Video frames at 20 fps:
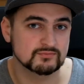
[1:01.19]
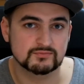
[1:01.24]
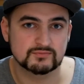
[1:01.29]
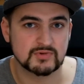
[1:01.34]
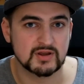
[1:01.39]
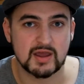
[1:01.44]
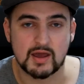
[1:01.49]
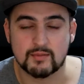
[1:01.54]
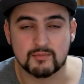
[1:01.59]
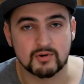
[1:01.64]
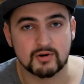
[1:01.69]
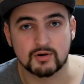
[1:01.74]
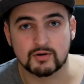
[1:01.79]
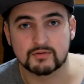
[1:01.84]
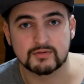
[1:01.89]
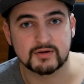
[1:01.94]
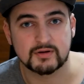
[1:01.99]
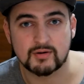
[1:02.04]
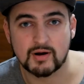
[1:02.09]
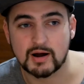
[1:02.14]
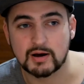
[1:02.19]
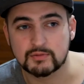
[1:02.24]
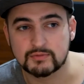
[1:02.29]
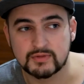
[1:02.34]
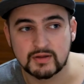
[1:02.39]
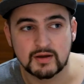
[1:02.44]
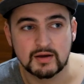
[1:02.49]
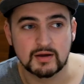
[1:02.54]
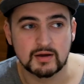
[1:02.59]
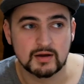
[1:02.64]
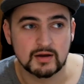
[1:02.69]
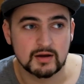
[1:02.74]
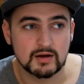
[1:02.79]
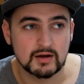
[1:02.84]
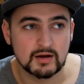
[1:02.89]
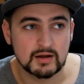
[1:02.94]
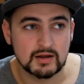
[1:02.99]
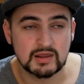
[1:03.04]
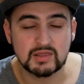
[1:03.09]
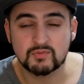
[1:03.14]
camera on the ground.
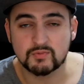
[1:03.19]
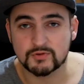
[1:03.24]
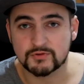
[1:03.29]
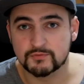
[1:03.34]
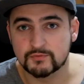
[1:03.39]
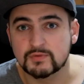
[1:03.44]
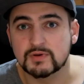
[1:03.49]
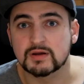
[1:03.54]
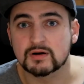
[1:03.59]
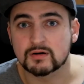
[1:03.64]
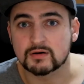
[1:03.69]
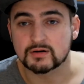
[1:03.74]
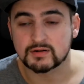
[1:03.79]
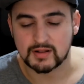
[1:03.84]
It was weird,